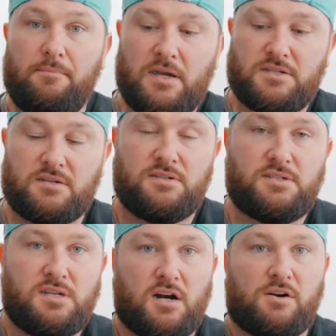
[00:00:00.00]
Basically
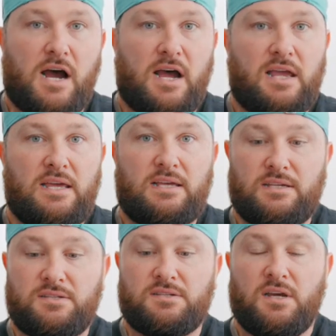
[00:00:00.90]
CRI
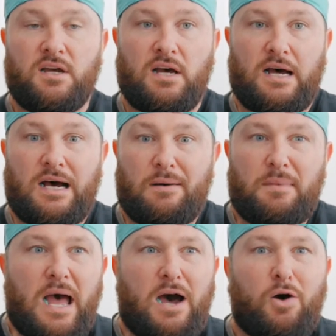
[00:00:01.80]
is um,
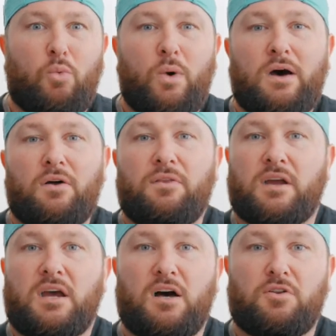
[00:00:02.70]
how well the
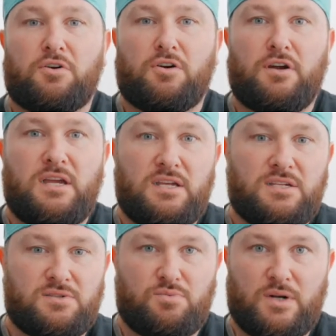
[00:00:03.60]
color
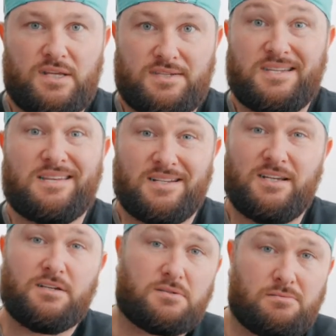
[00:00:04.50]
is what it says it
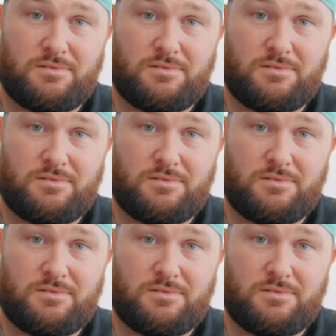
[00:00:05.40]
is.